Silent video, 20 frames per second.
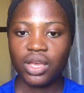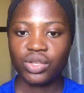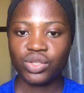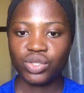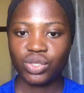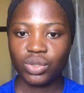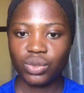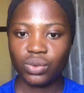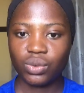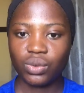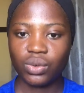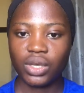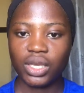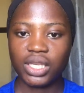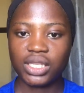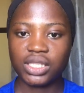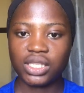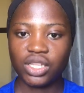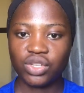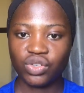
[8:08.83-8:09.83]
to
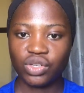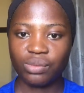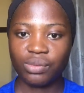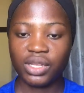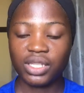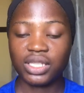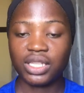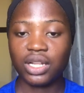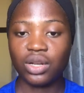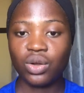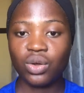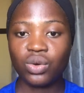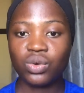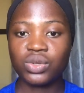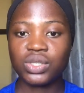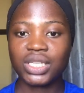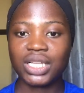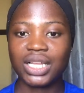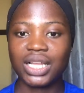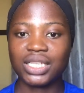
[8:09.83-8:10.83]
his detriment. The
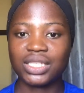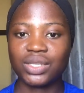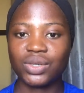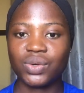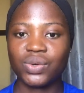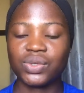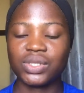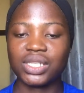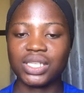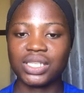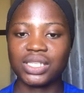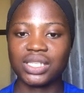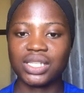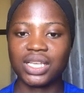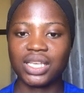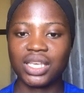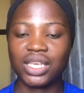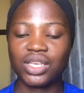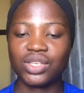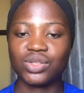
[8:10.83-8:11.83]
locus classicus is
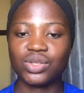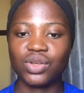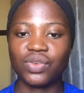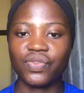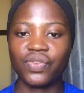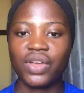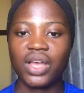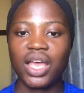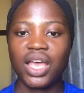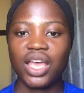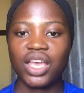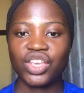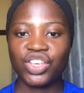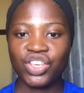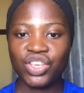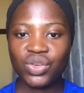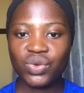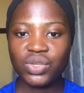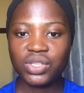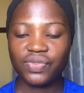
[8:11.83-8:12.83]
the case of
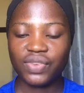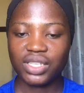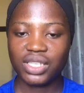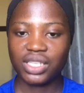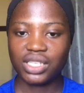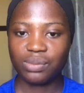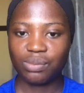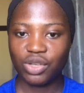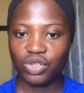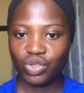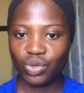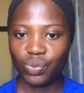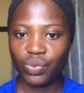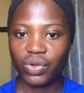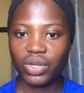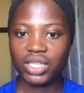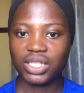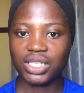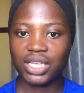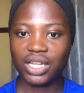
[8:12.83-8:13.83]
Hughes versus
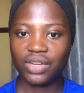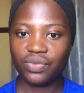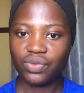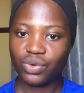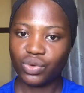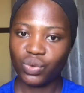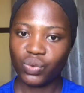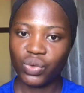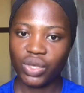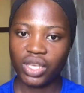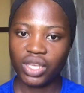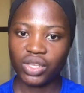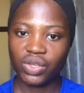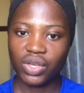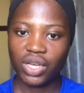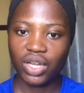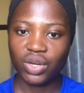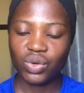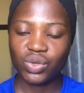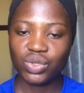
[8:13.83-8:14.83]
Metropolitan Railway.
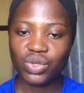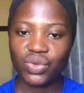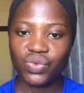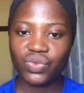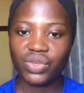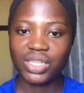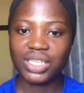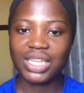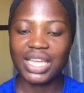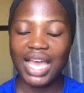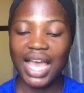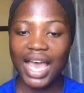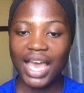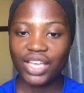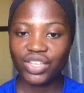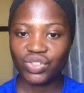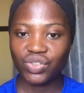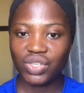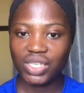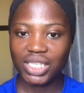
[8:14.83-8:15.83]
You can also read the
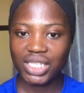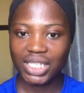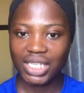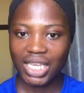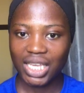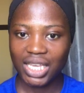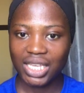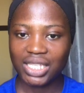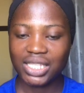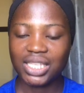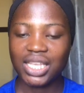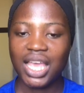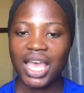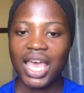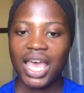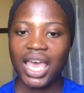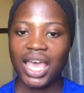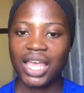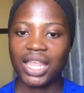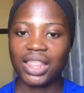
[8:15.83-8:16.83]
High Trees case
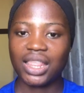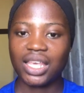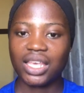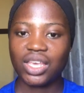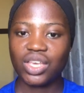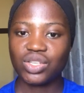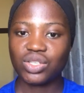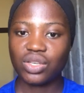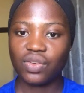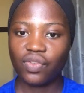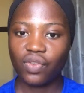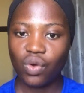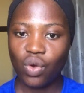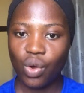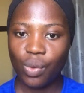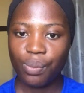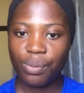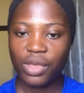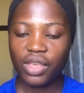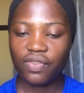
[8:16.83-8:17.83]
and the case of
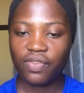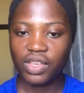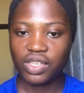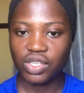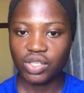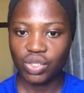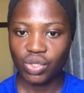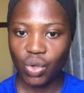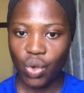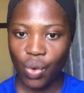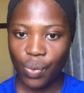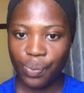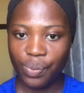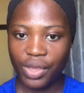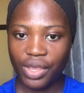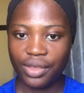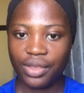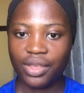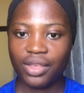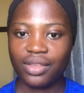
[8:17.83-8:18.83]
Combe versus
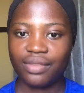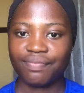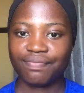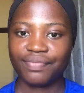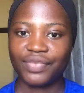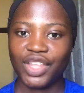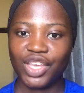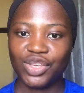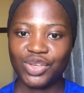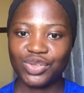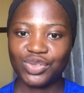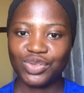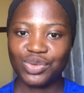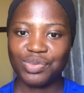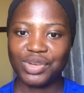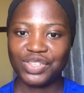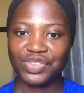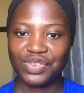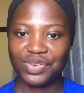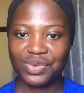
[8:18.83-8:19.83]
Combe. Thank you so
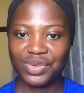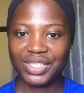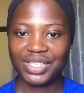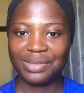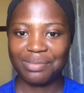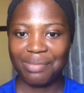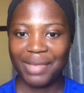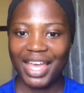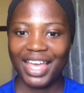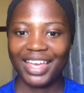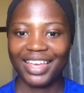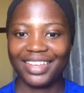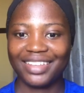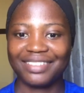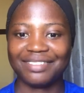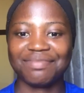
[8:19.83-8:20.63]
much for watching. Bye.